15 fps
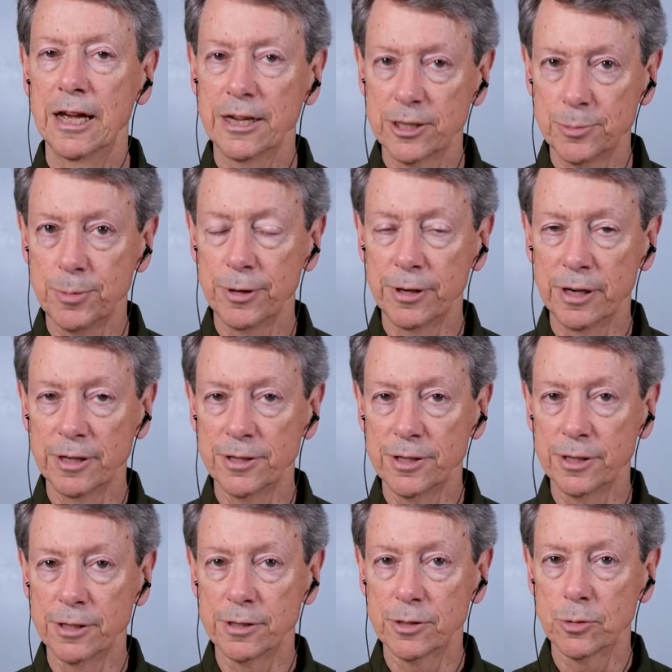
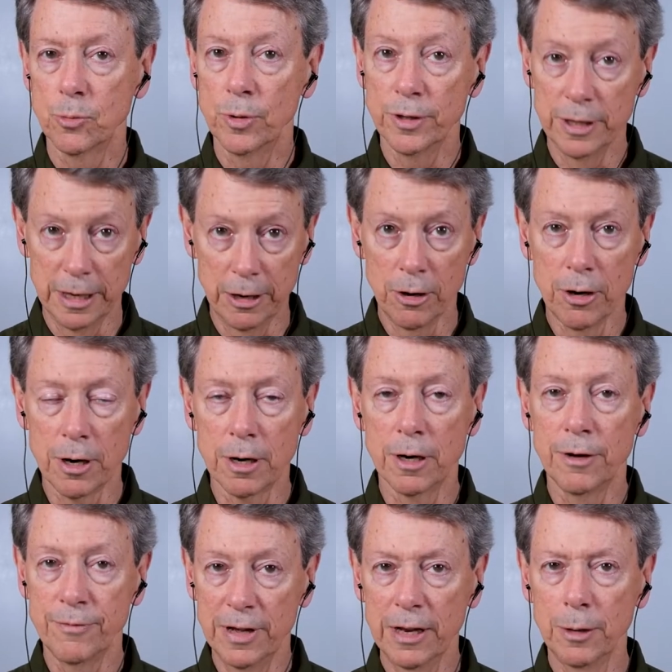experiences when they are
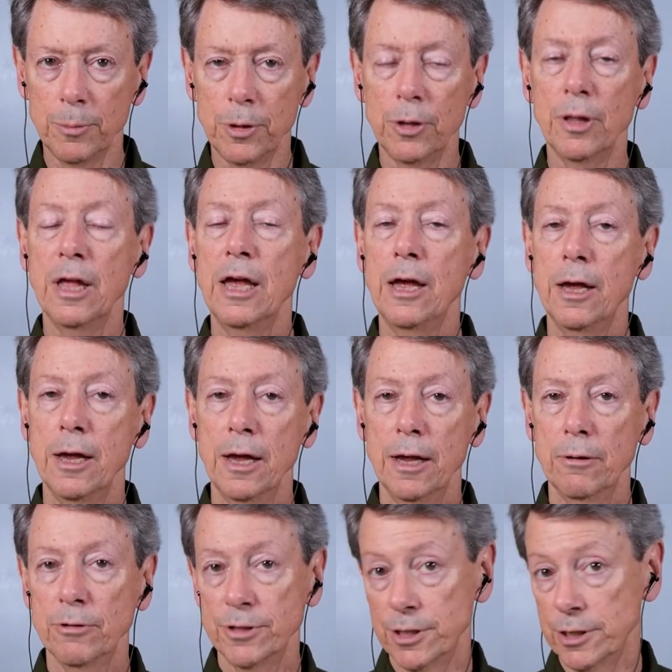available,
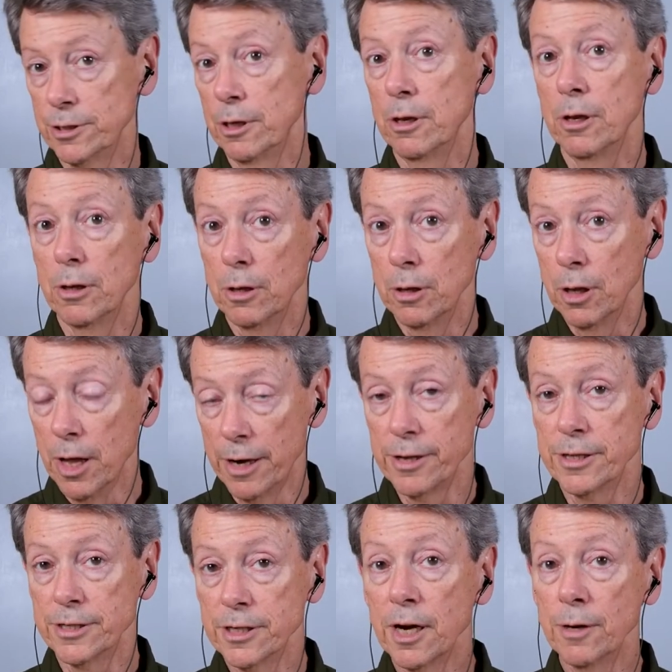which is a lot of
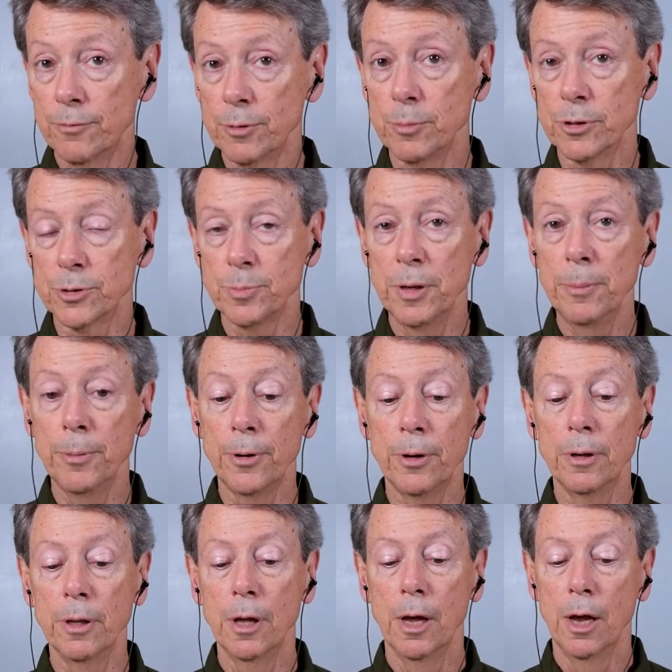the time for most
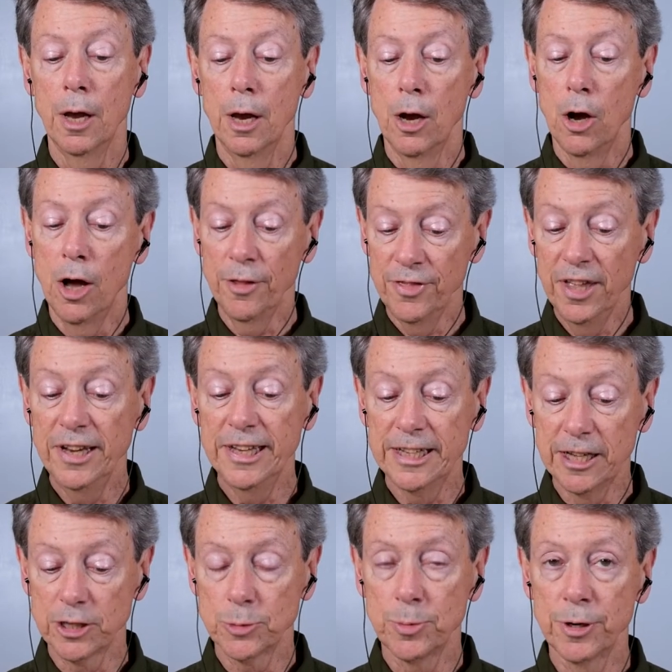people. Authentic
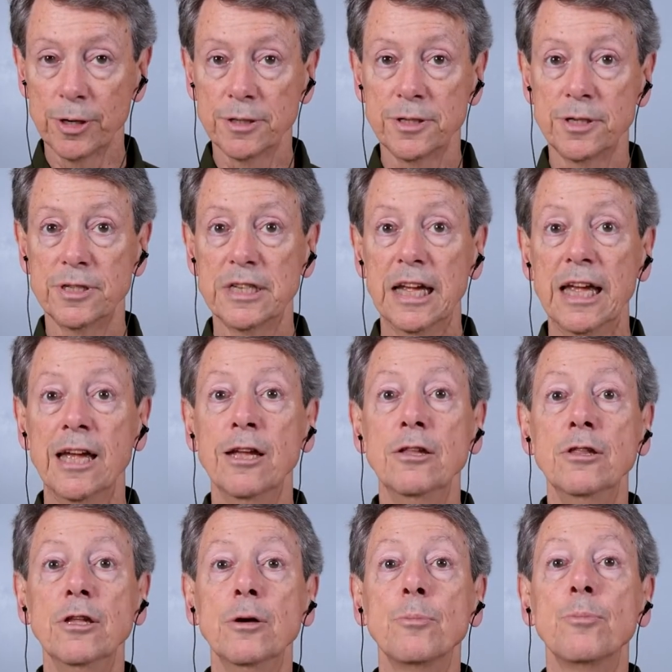experiences
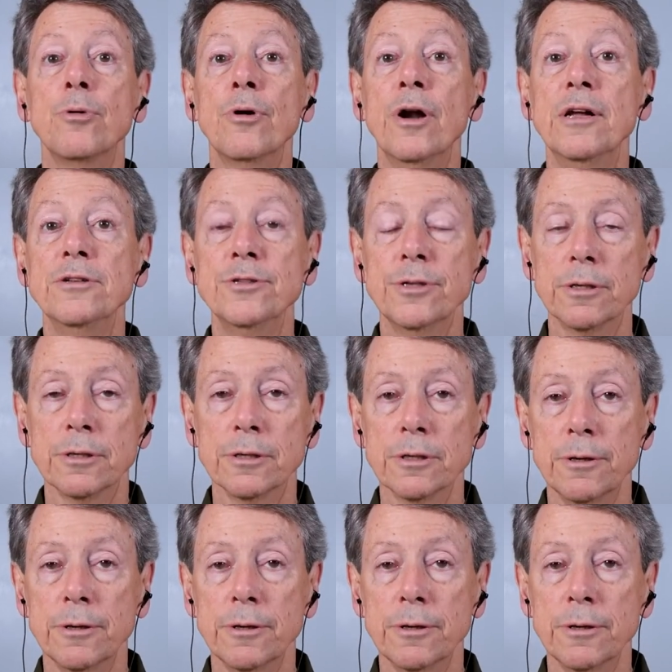in the present